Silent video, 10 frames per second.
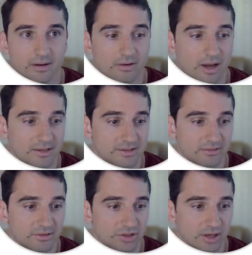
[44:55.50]
Alright, let's
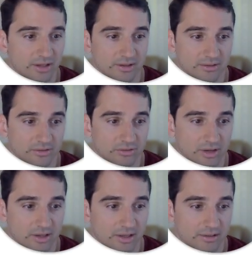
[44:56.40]
give it a shot.
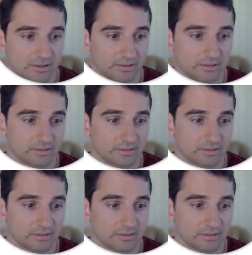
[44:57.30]
Try again.